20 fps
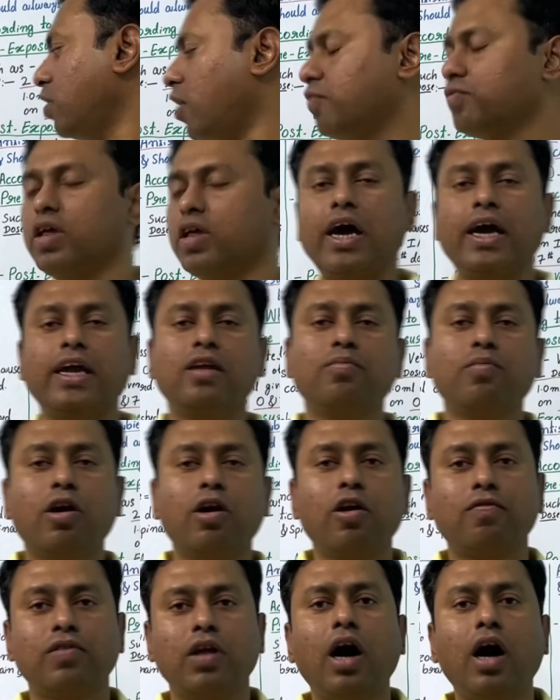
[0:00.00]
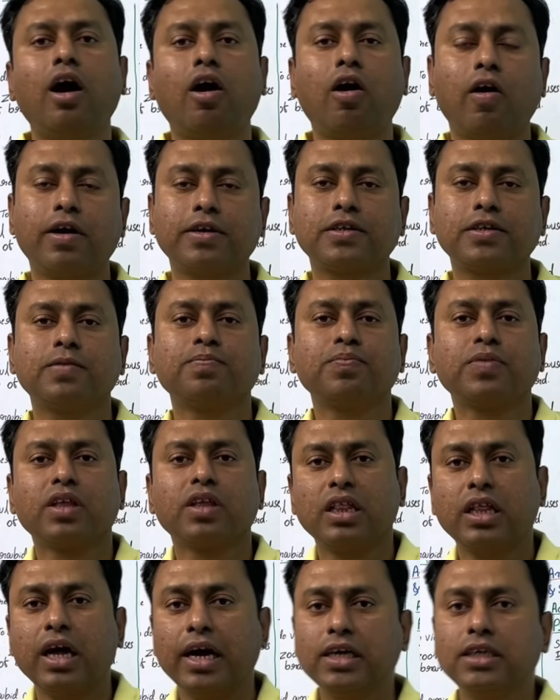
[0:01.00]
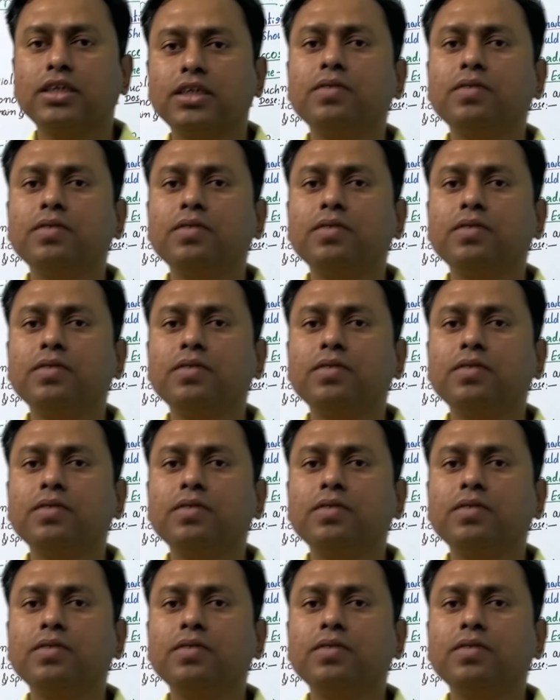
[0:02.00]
of the animal of the horse. That is